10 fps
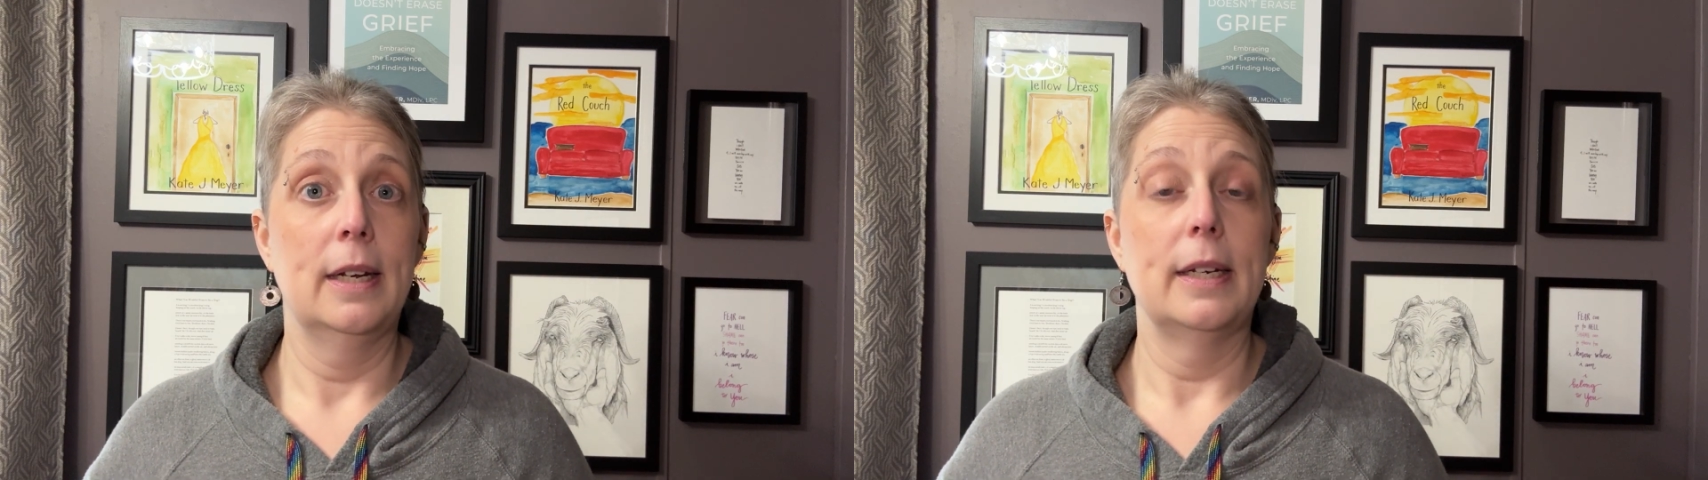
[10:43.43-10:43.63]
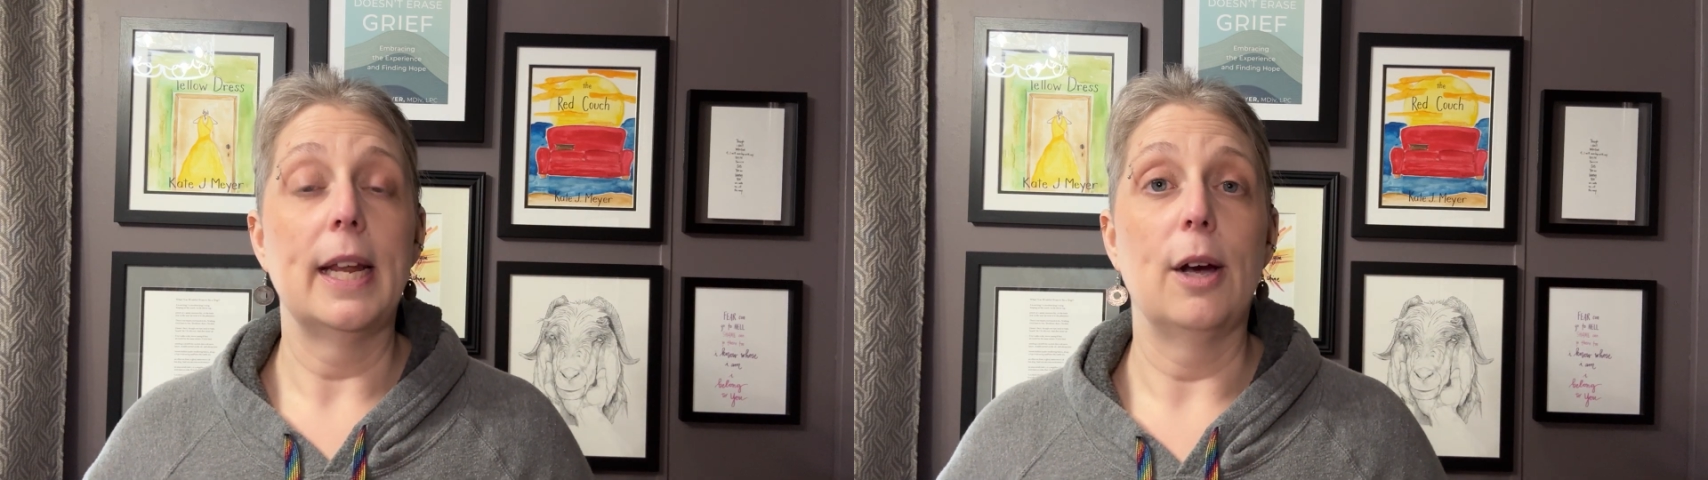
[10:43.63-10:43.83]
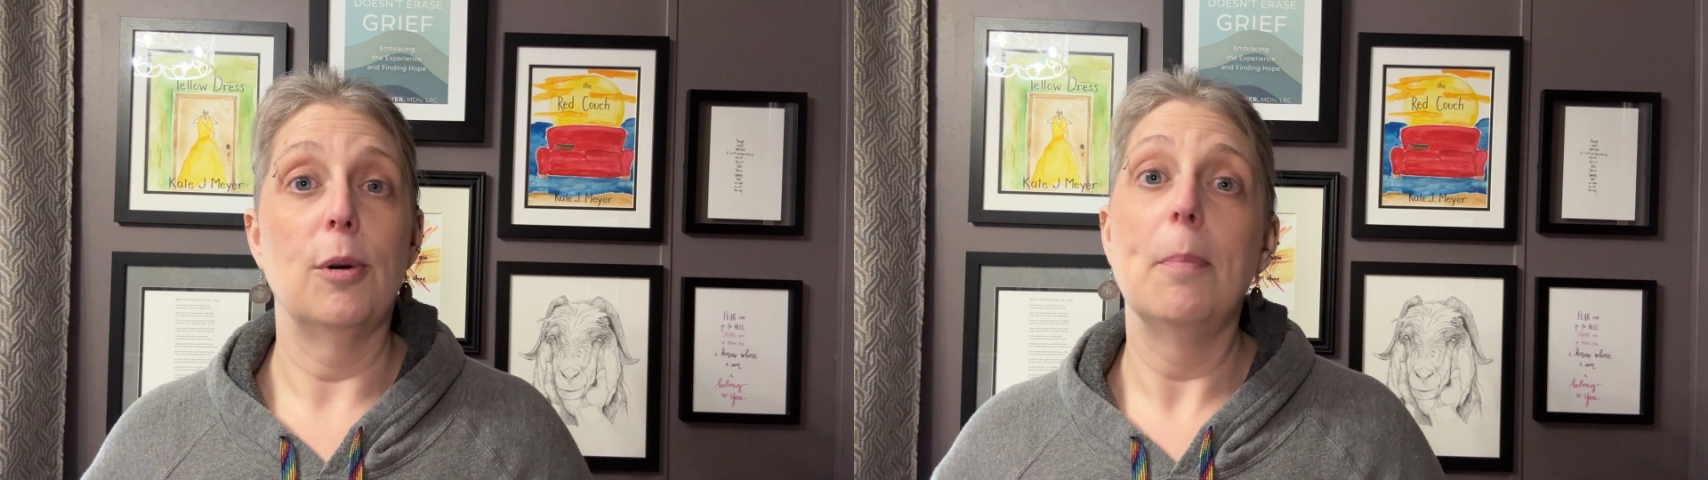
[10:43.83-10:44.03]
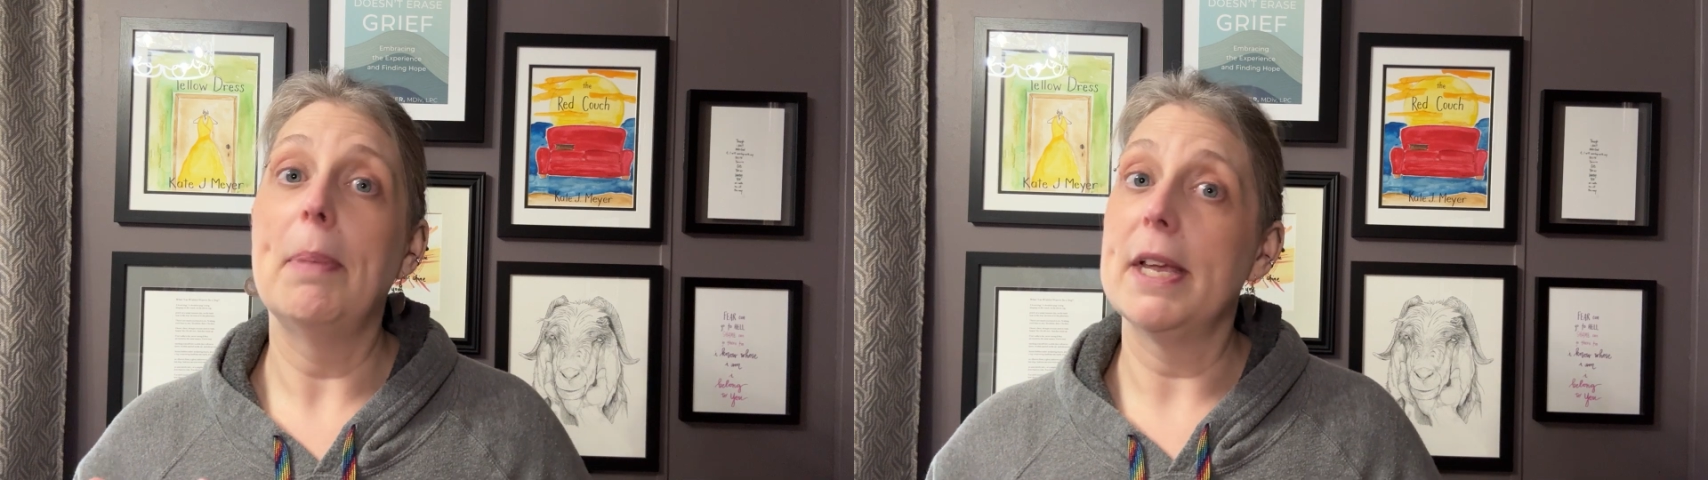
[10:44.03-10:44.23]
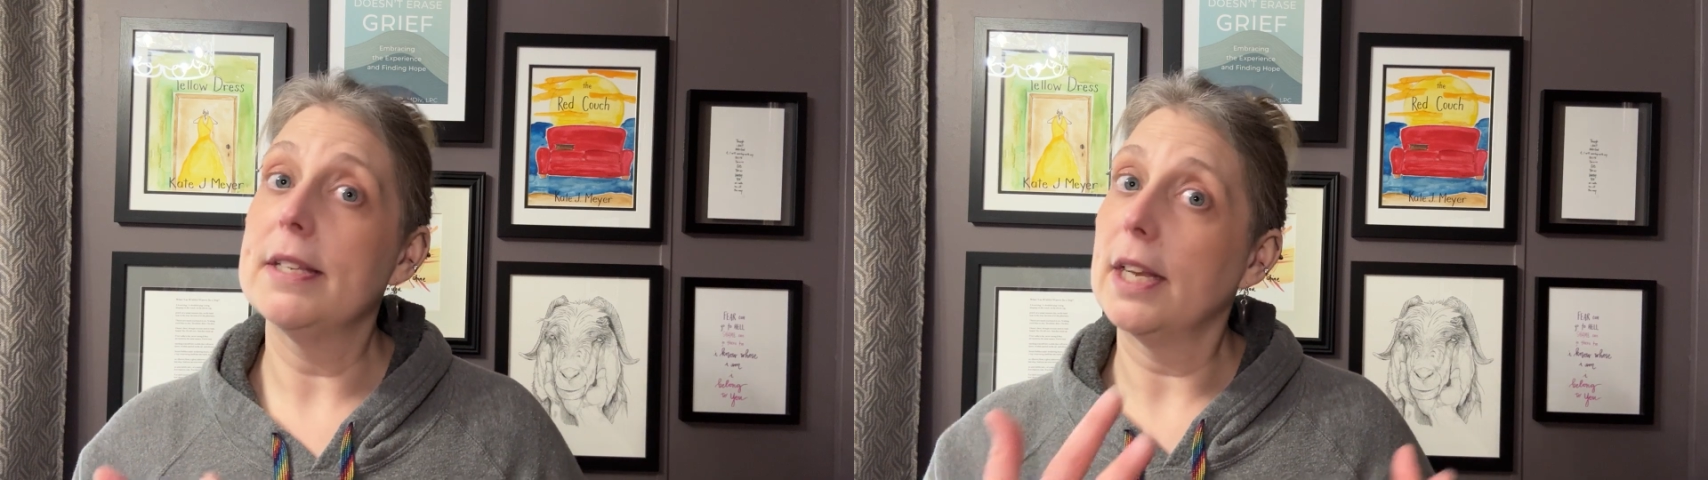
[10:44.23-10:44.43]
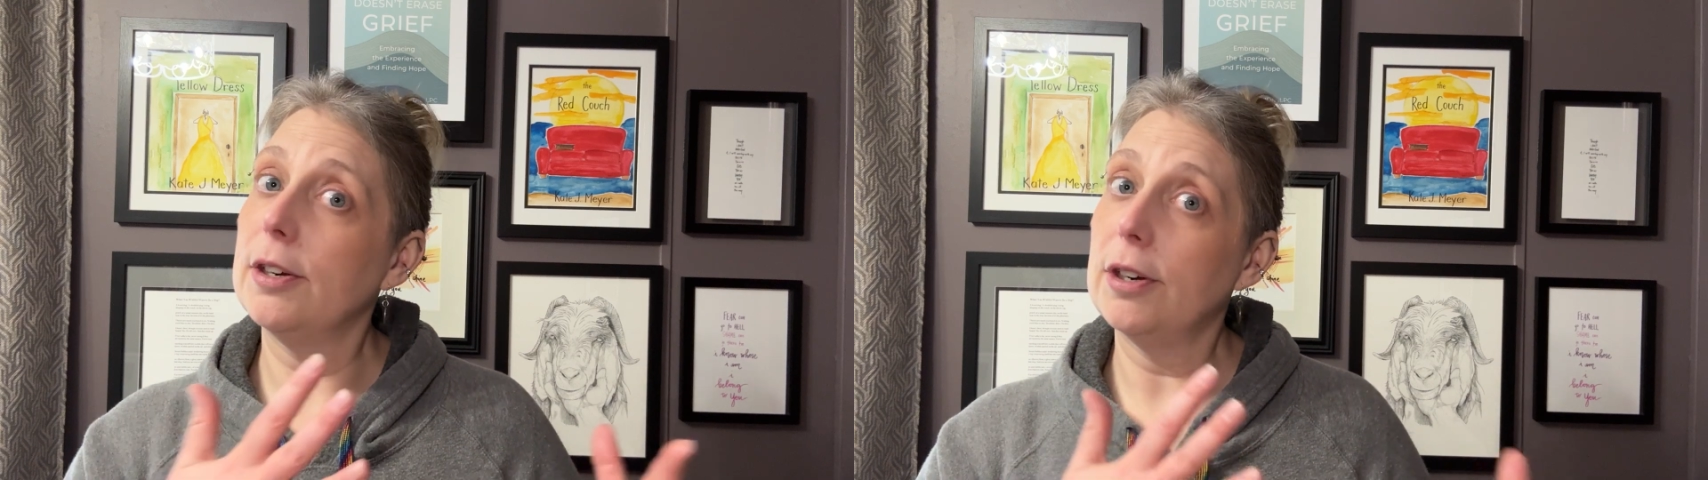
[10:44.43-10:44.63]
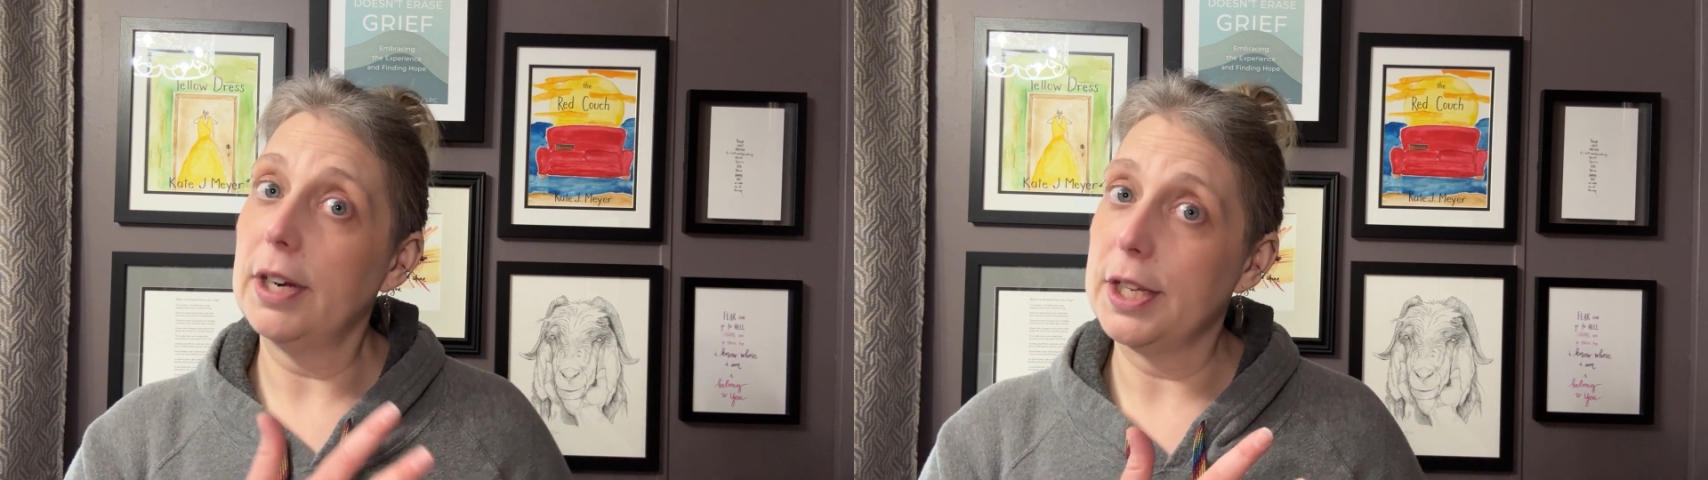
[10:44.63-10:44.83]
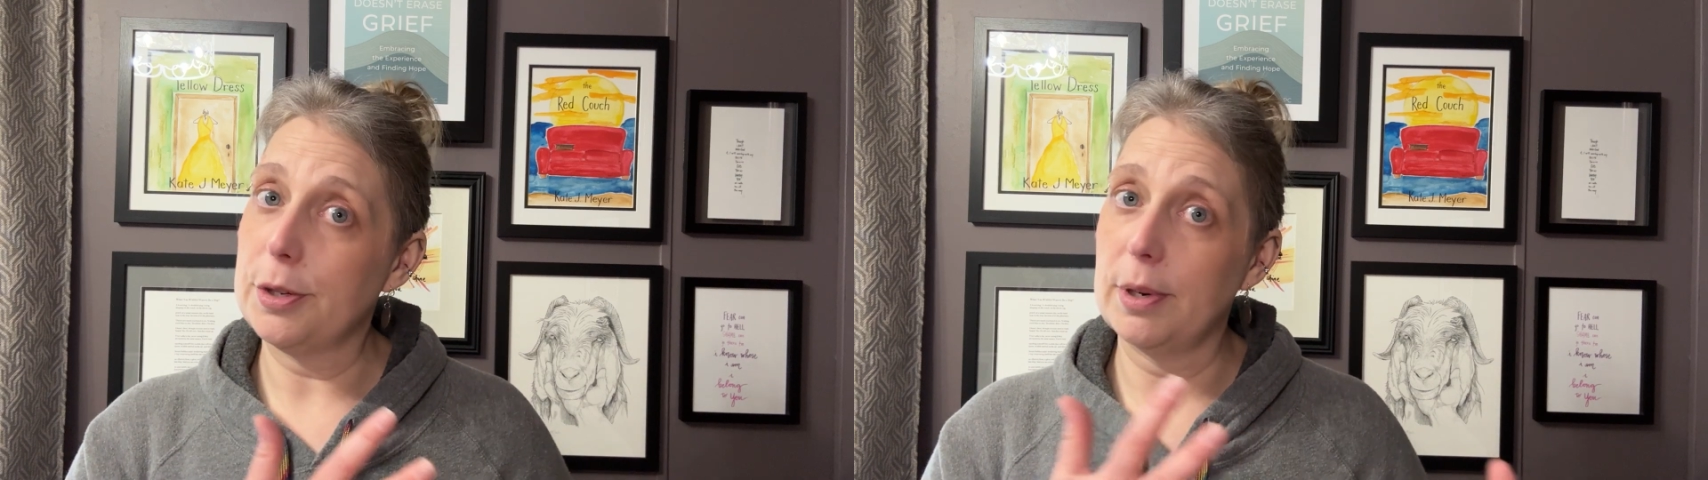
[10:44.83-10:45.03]
Now, based on her
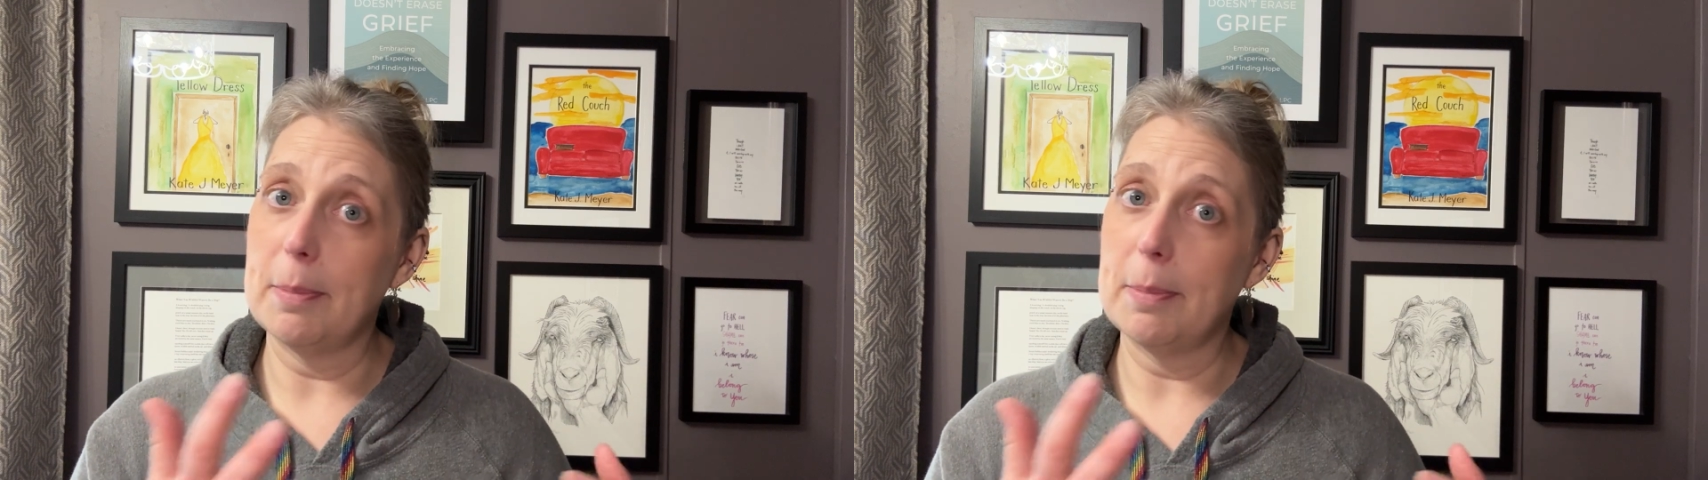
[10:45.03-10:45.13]
history,